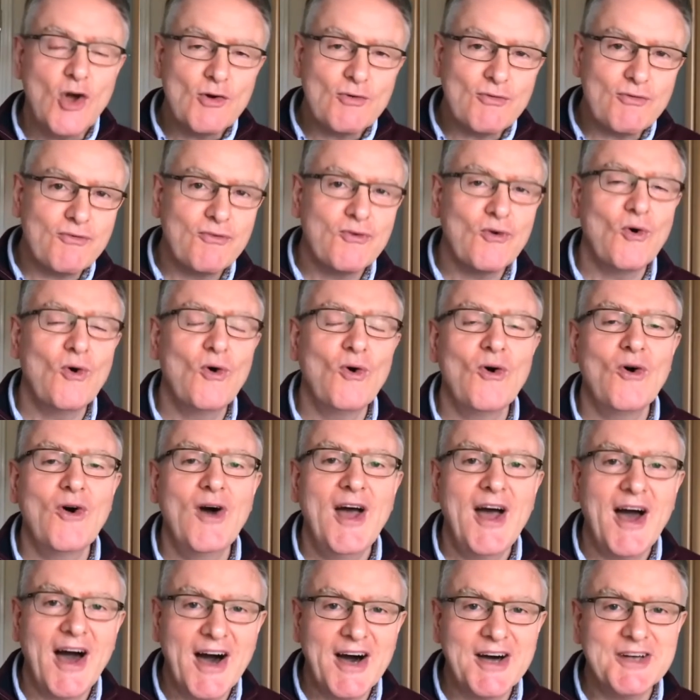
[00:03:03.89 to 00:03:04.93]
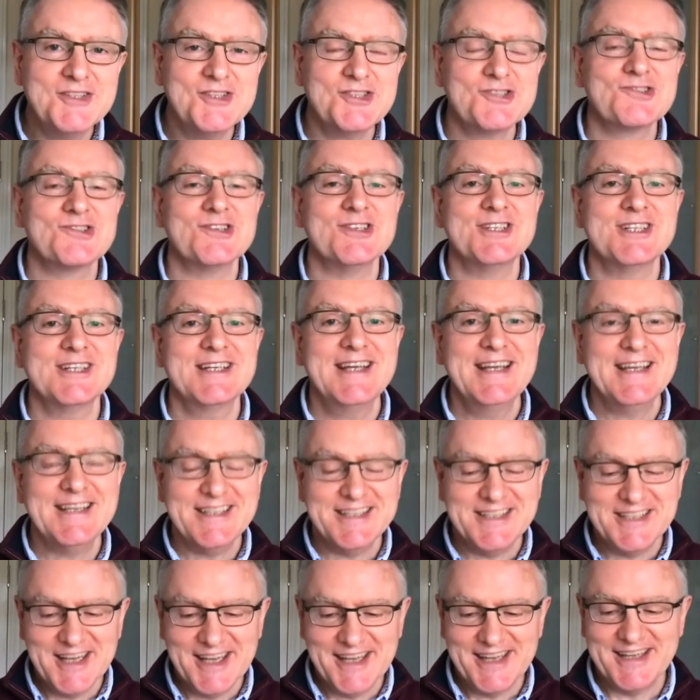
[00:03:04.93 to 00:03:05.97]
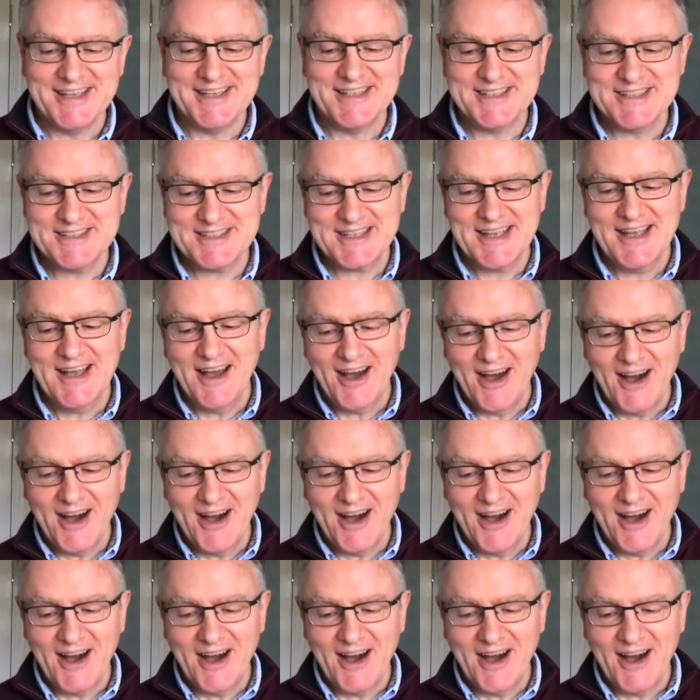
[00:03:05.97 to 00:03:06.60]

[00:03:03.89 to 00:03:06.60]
400 years